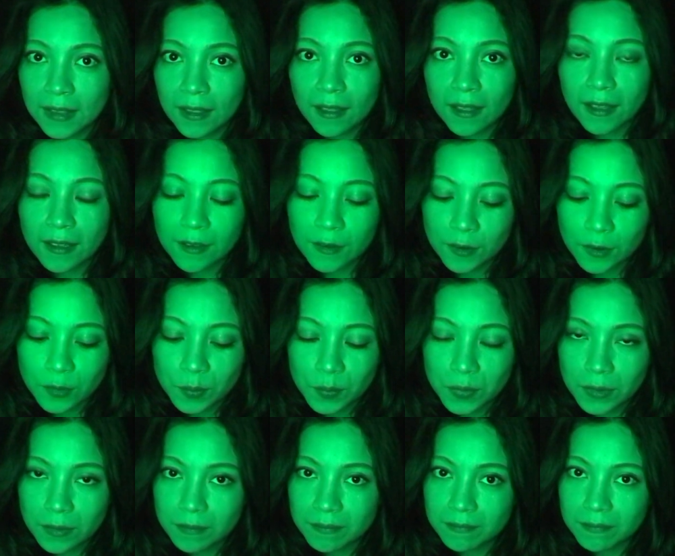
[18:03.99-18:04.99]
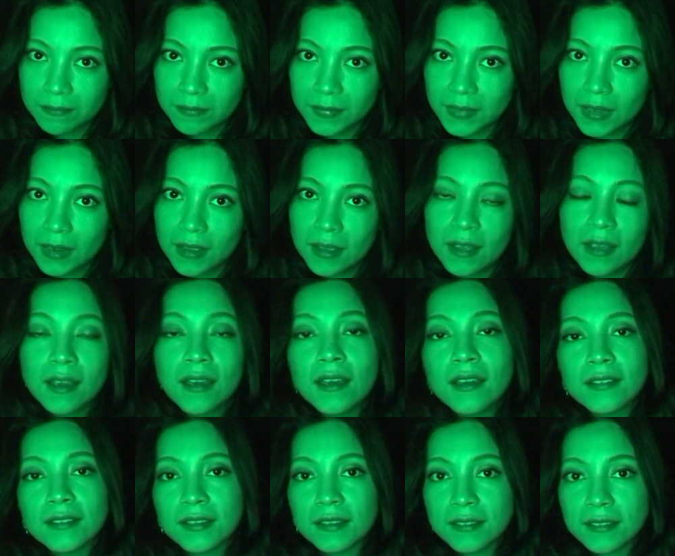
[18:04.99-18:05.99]
I hope
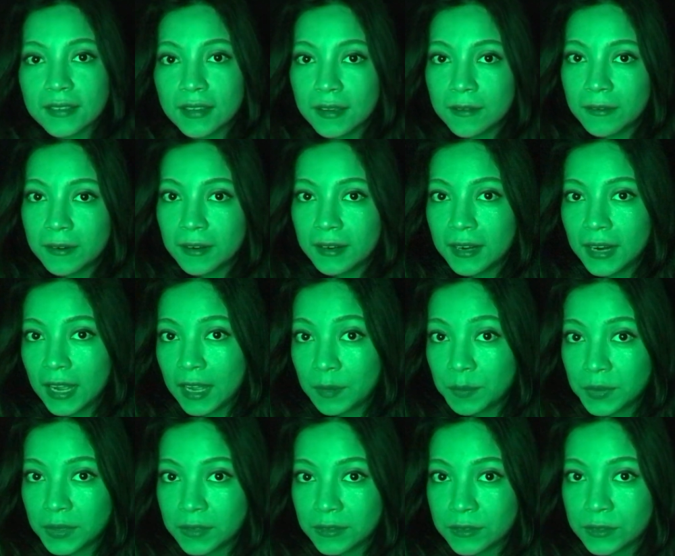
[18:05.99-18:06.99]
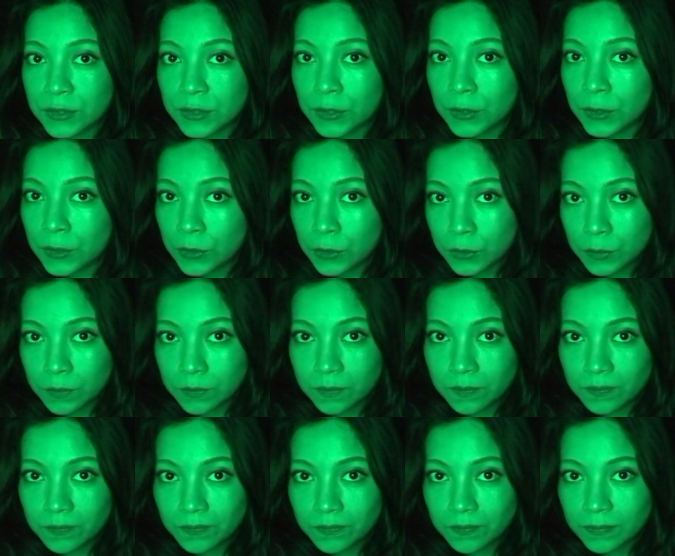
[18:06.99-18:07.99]
that never happened to you.
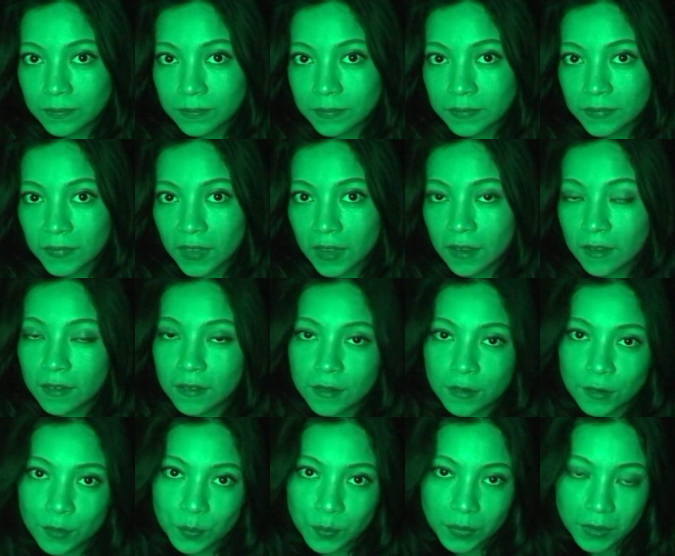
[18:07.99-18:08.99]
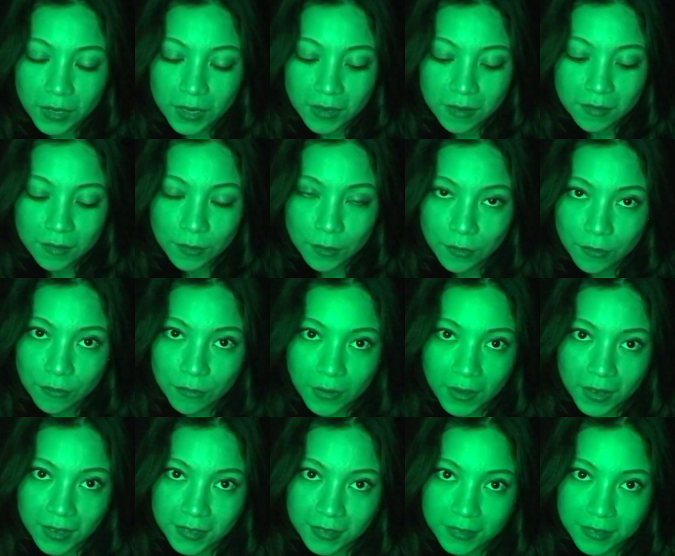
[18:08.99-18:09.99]
So please don't
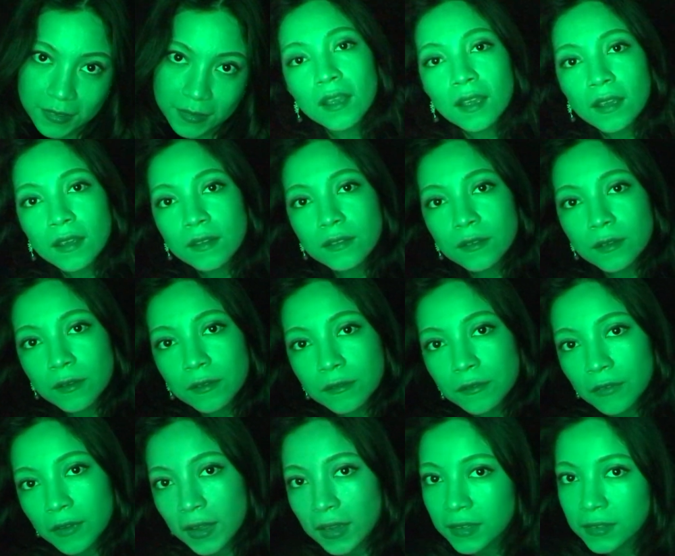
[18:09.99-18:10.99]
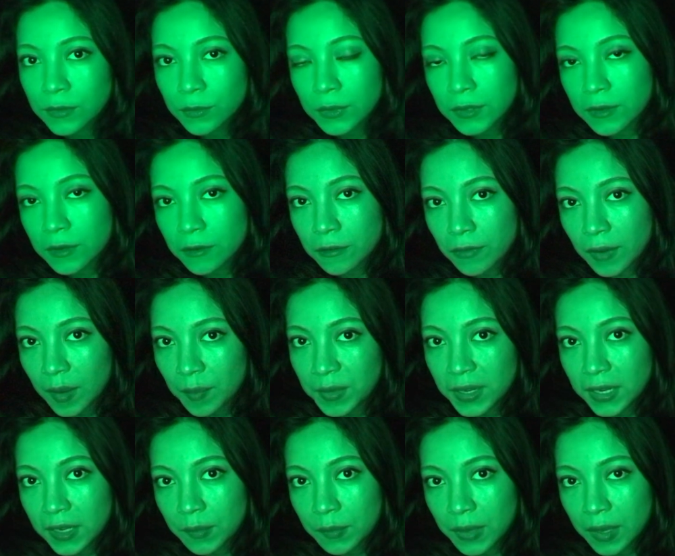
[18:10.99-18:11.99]
fight. Don't fight with your
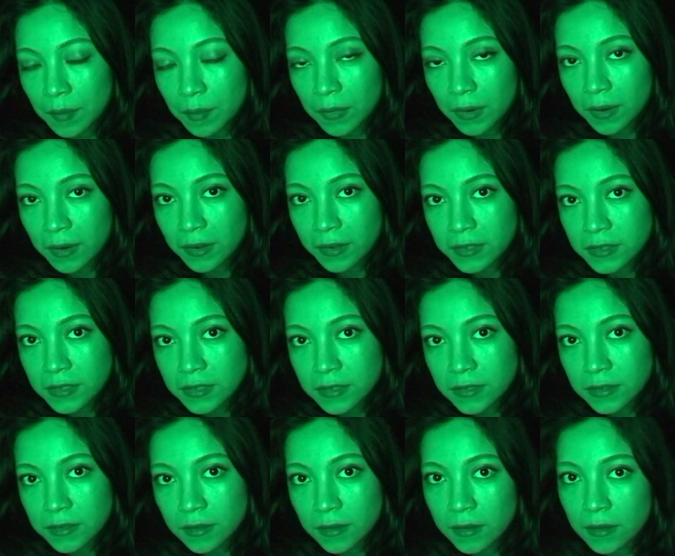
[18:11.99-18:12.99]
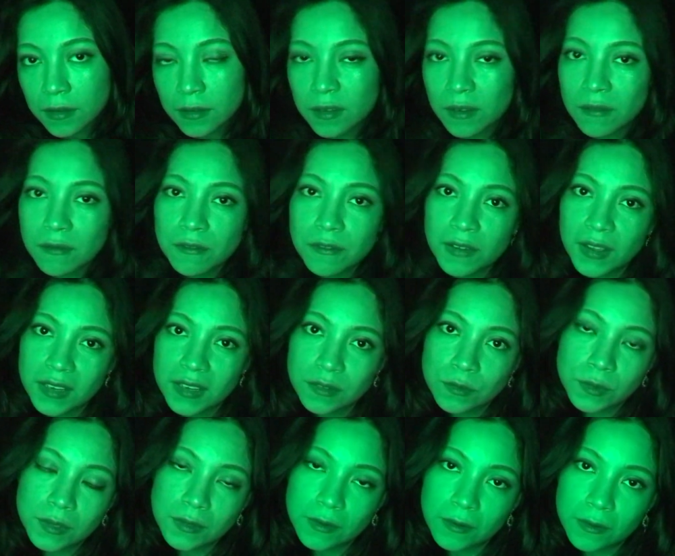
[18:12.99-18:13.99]
family members. Don't fight
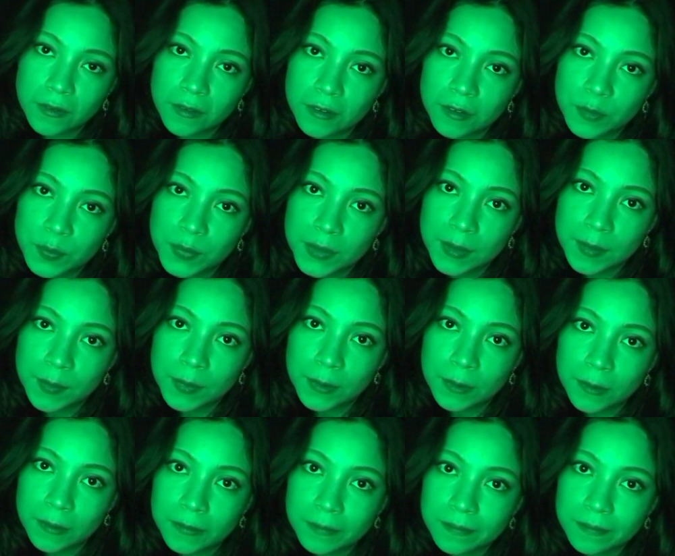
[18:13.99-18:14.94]
with other people.